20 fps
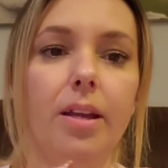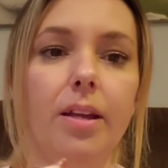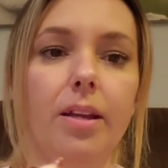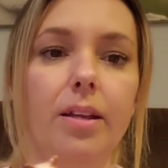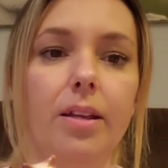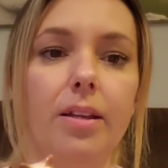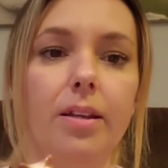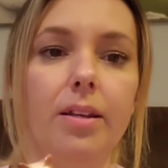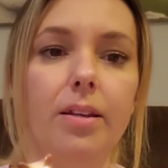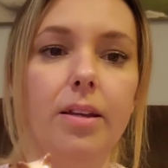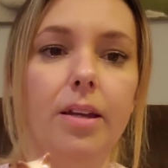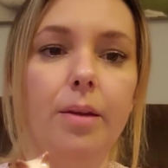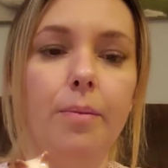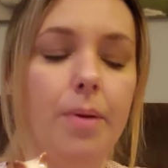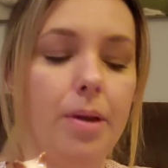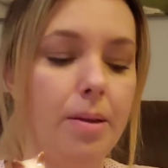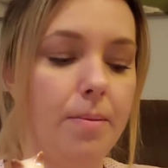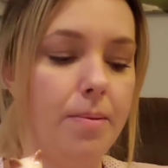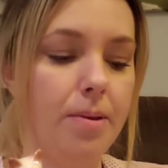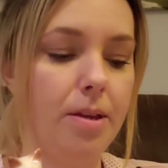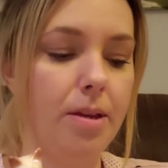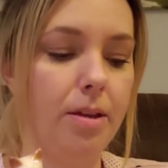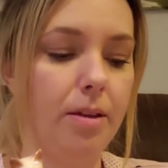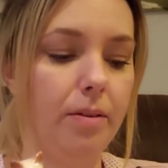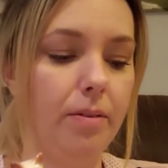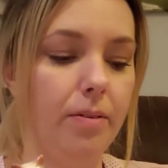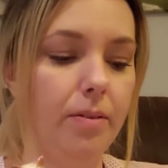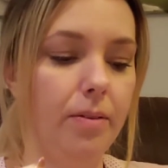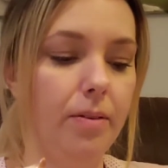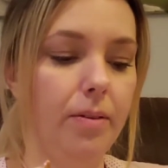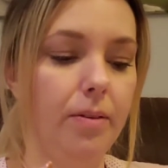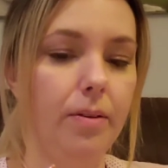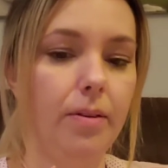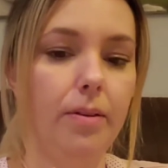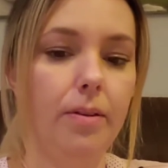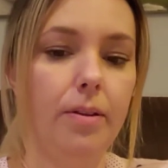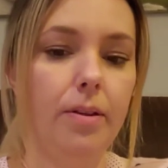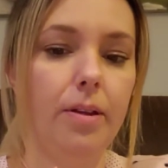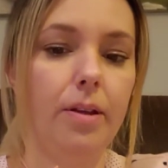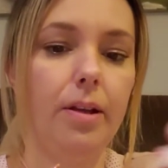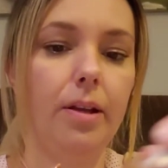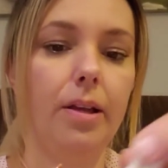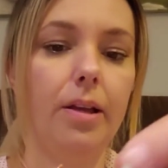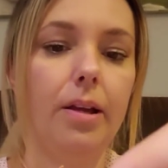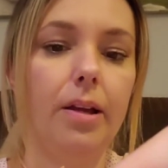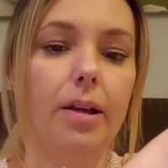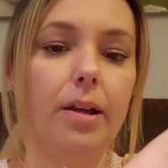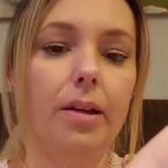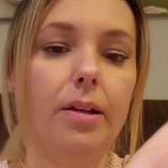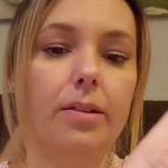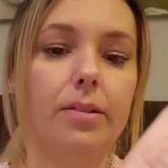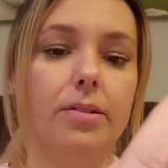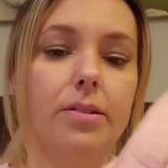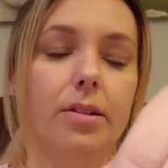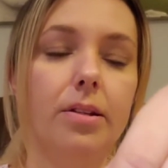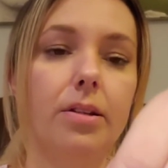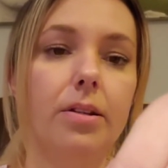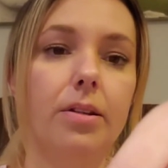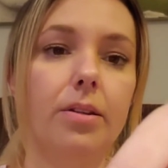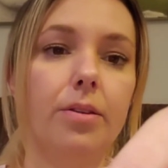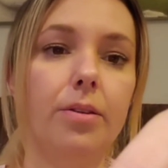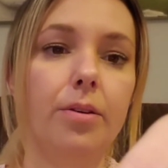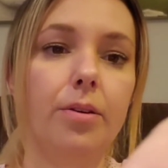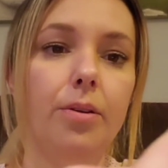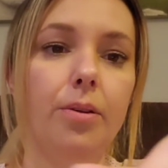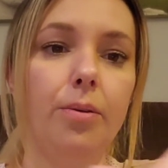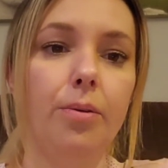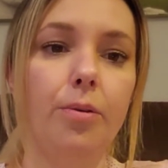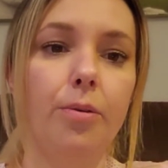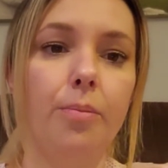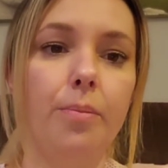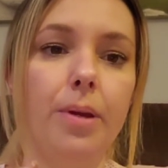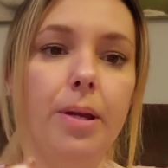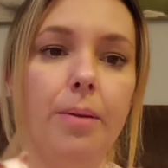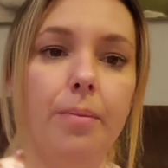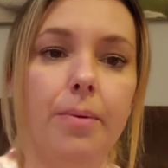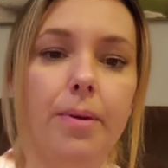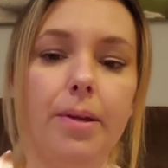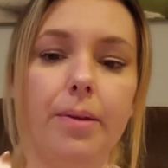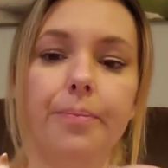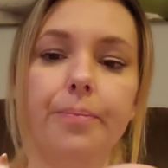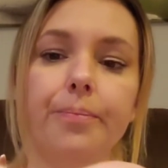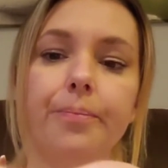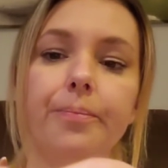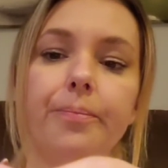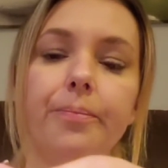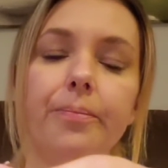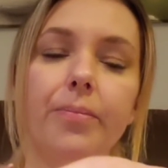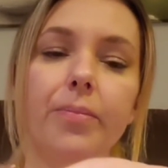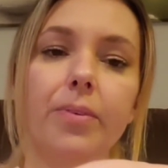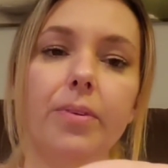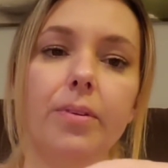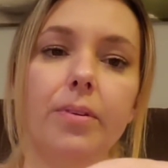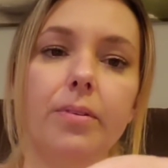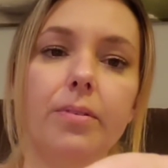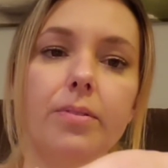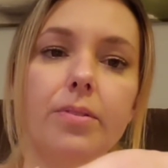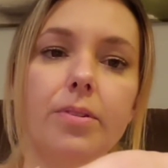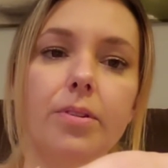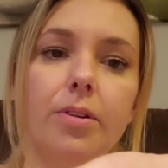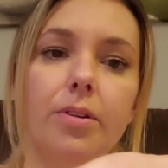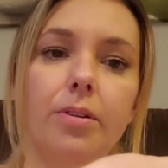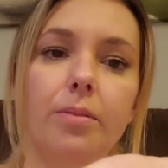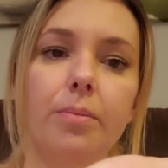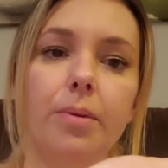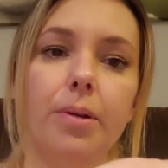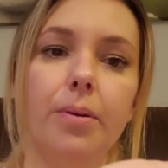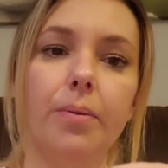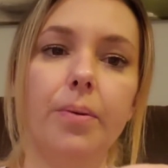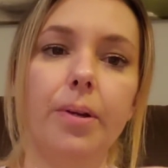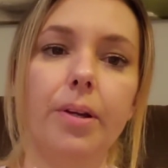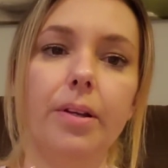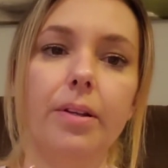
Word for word: and a baby and another little baby. Hmm, turn that way.